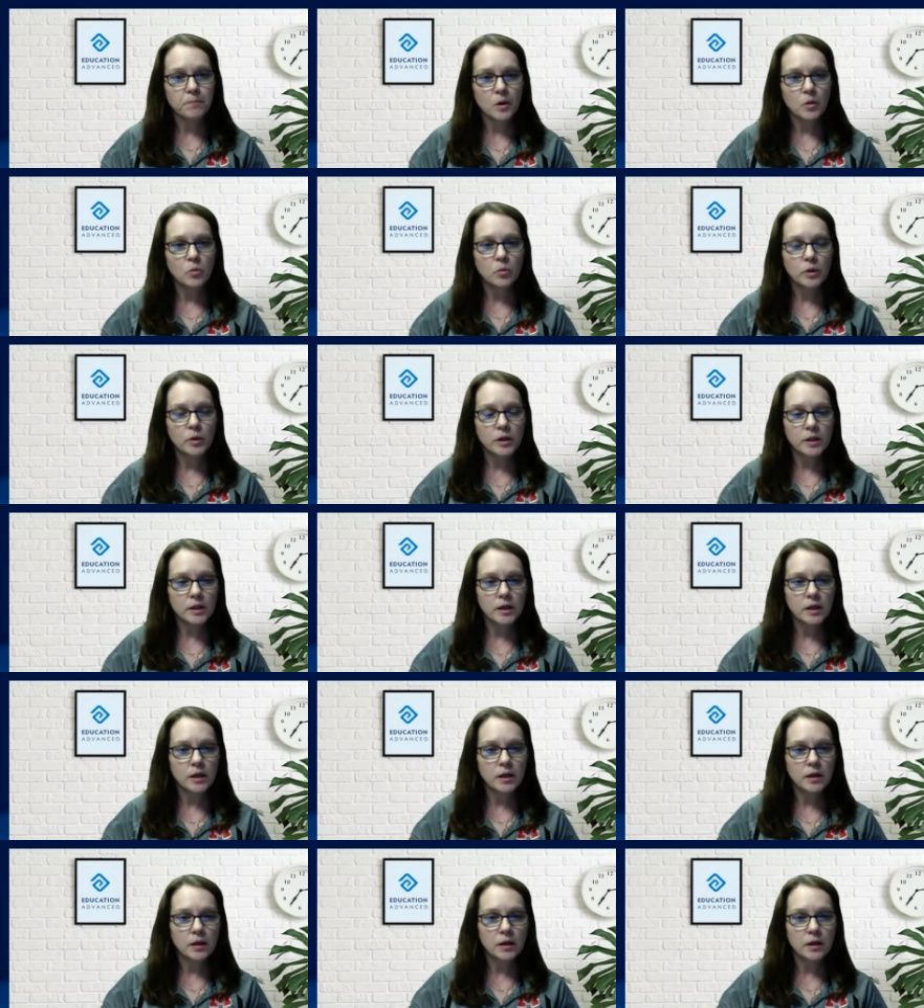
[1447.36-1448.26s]

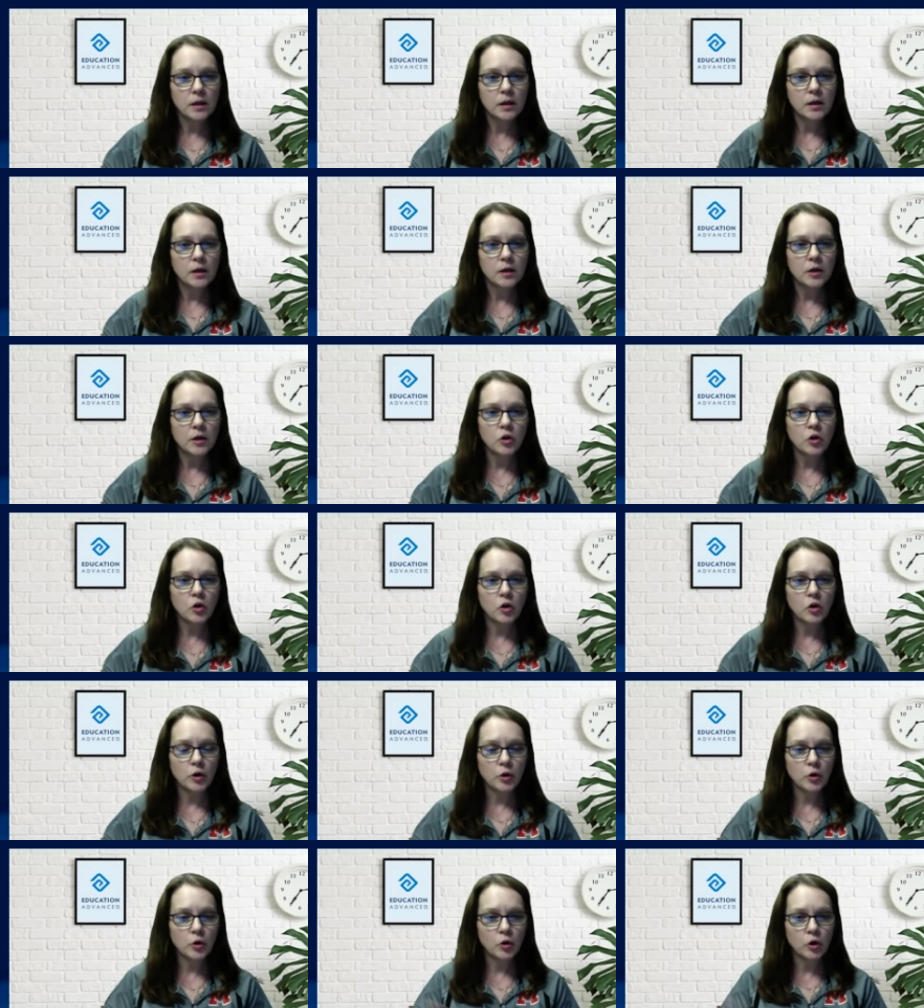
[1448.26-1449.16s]
really, you,
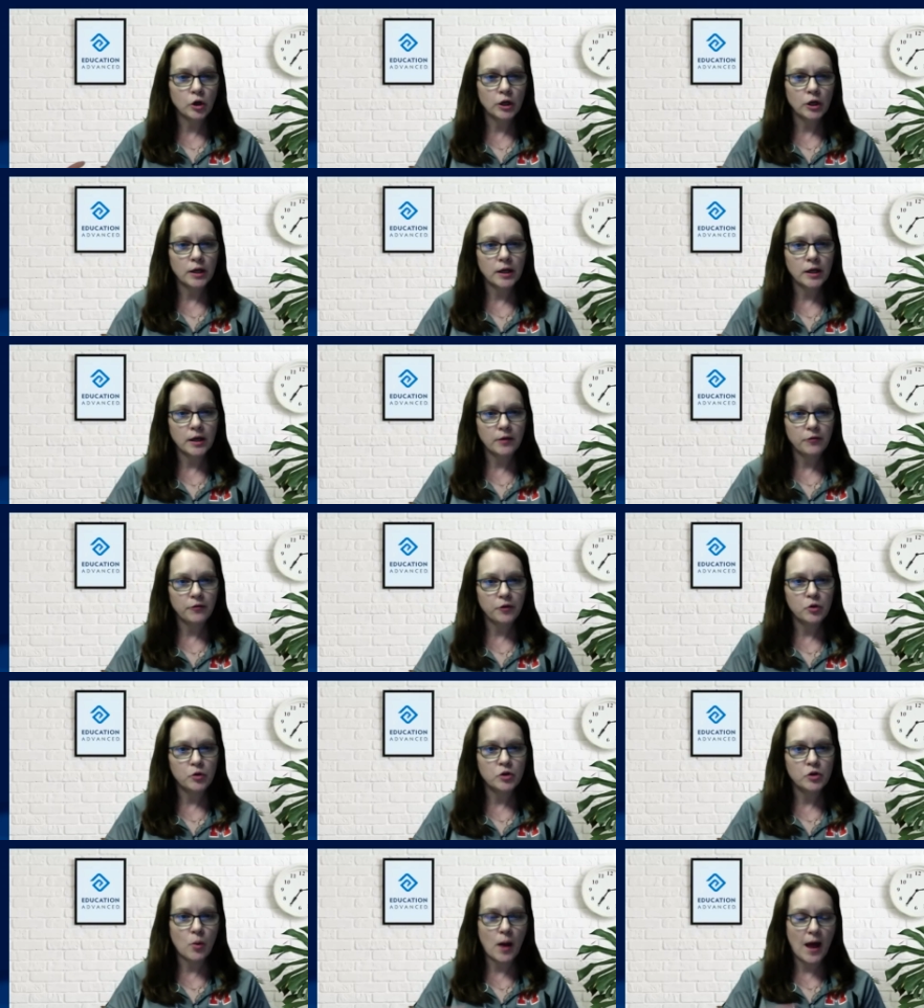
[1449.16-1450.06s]
you're gonna if you
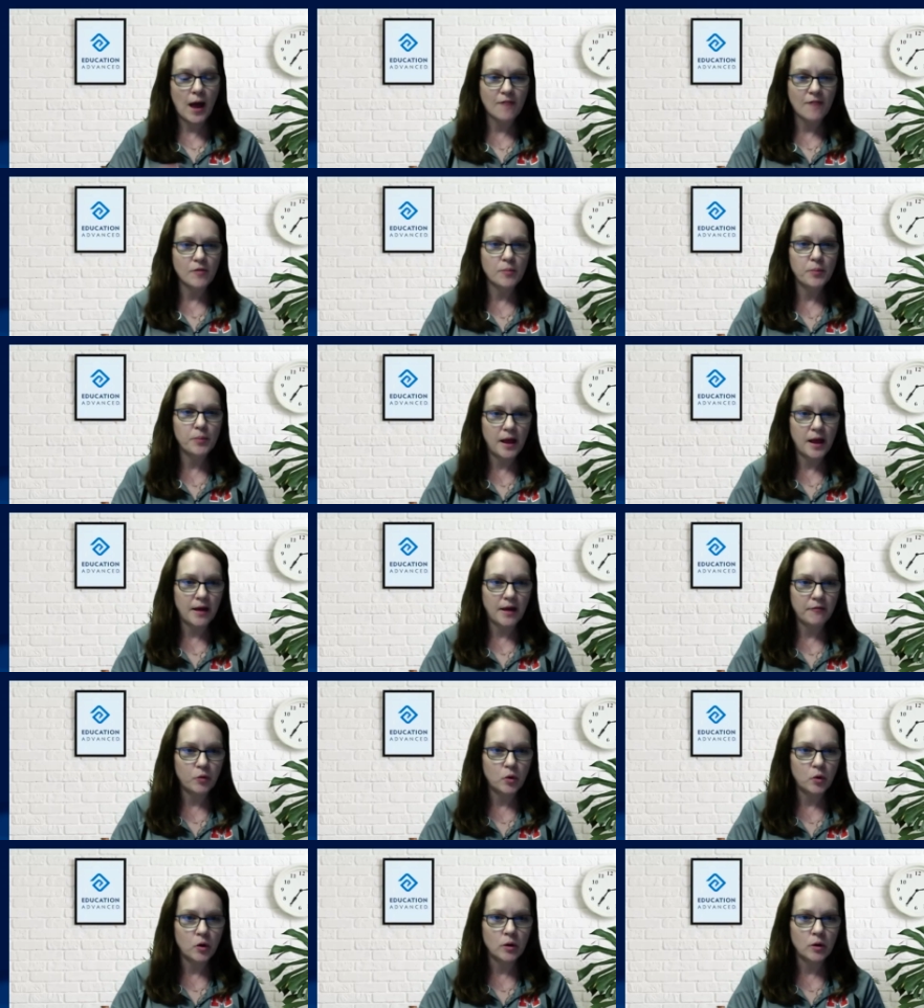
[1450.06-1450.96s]
don't have a
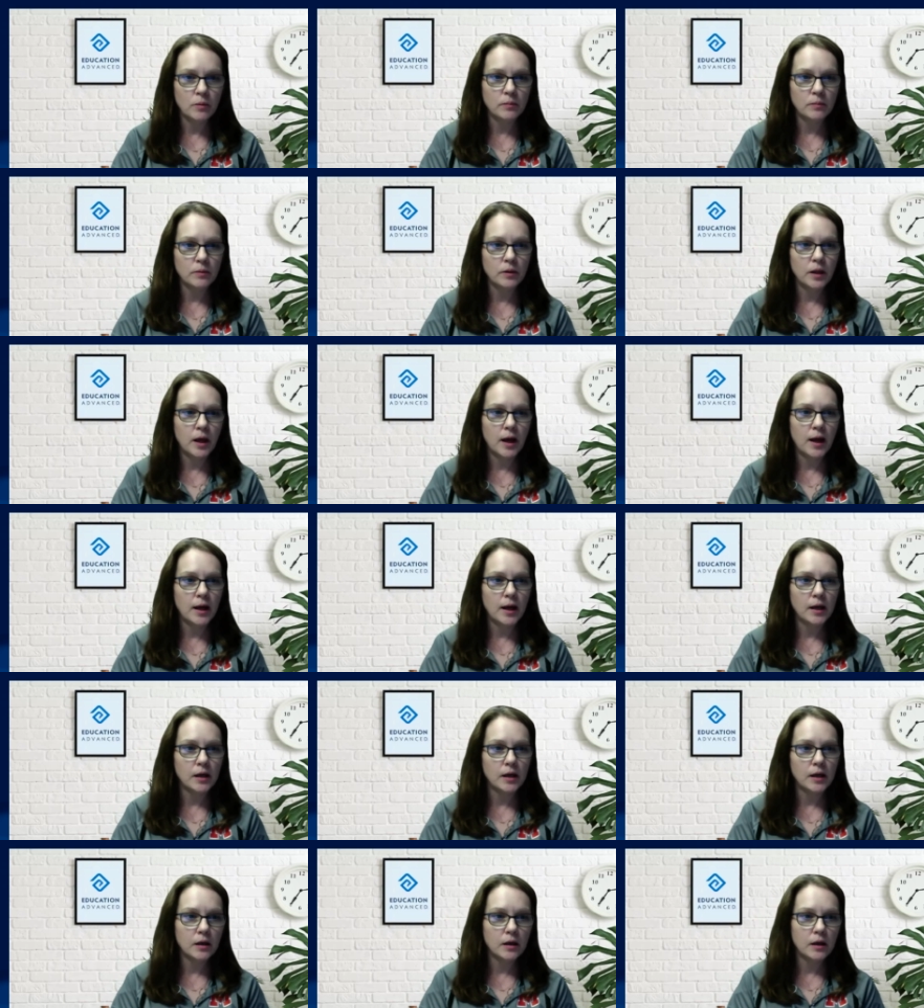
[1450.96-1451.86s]
platform like
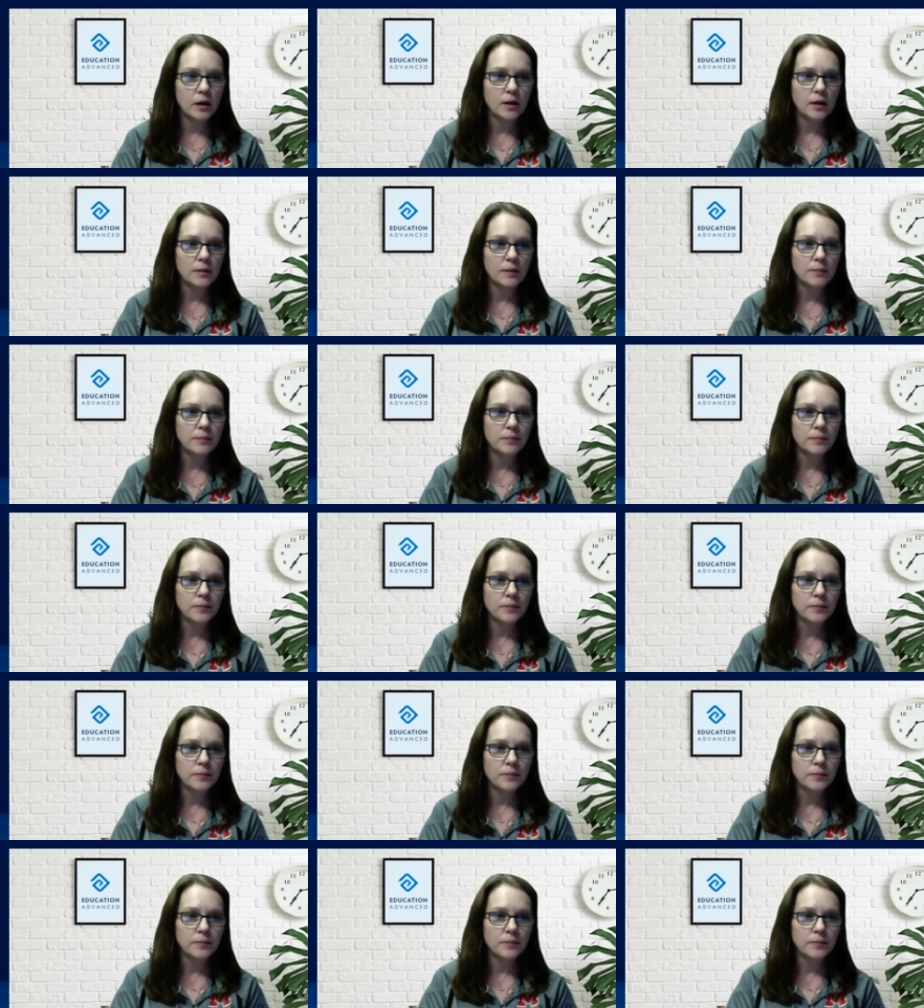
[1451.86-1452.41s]
um,